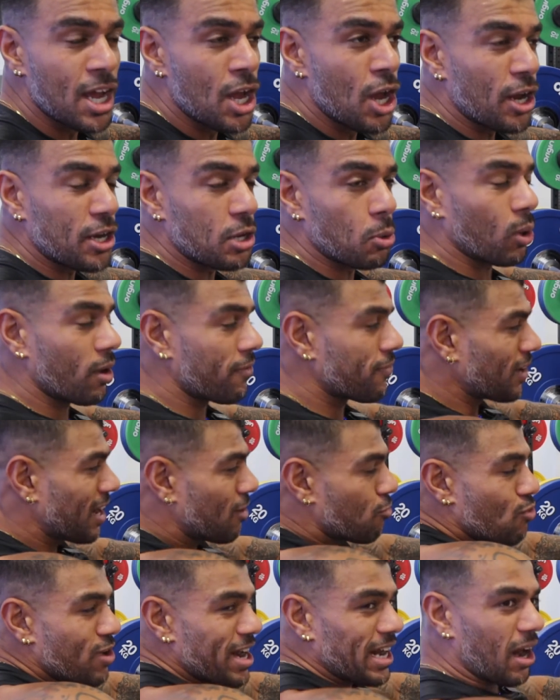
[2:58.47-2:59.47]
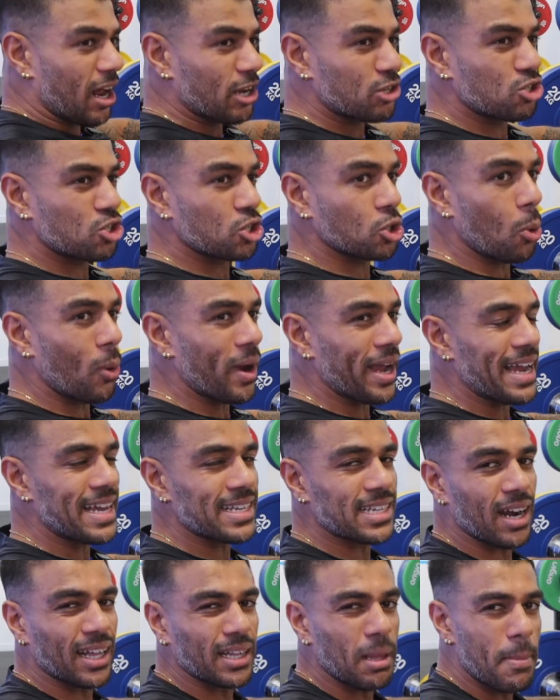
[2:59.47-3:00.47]
And you want to feel a really nice squeeze
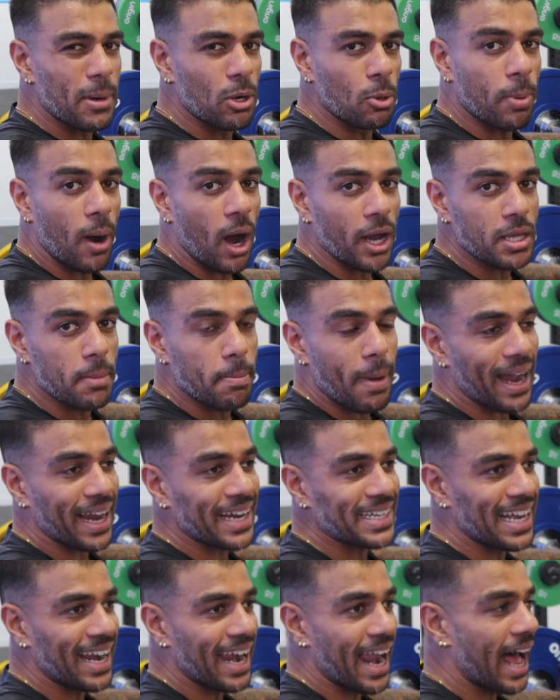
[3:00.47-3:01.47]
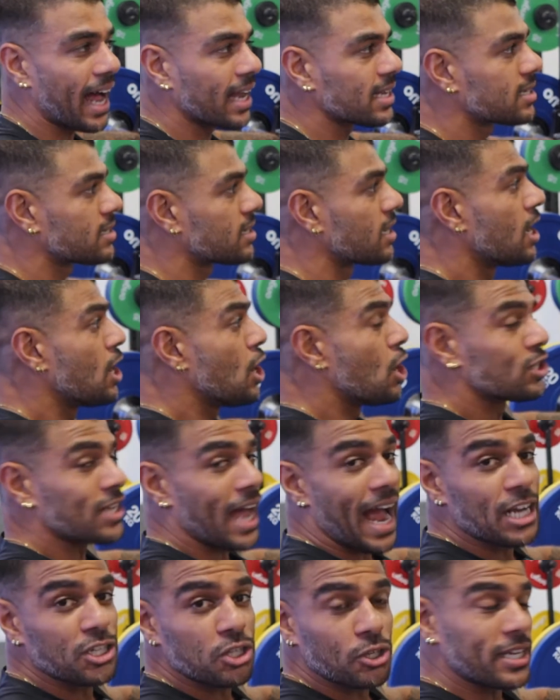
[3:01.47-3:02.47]
in like the middle part of your back and your lats. So
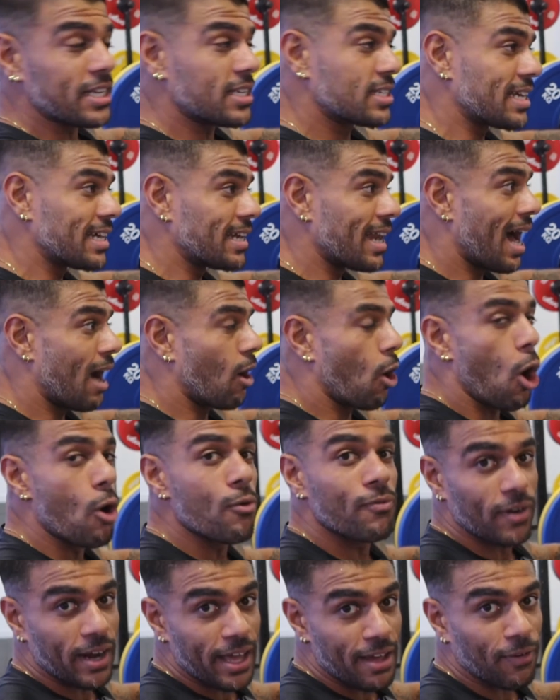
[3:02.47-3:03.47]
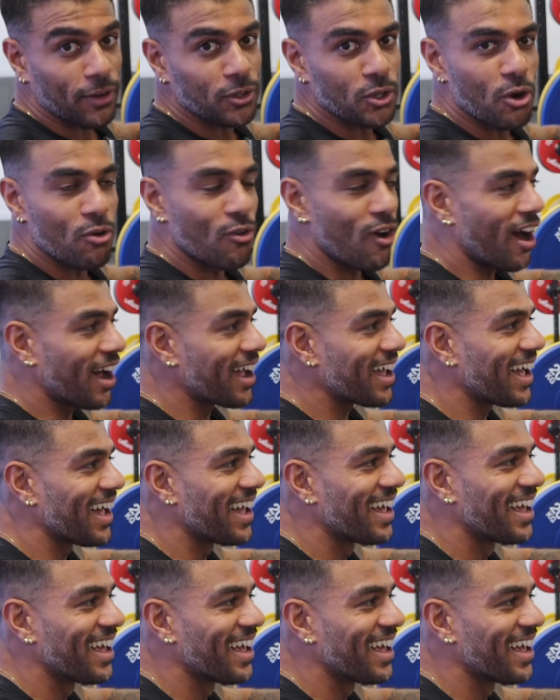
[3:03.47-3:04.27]
as you can see now, hopefully if I do it right,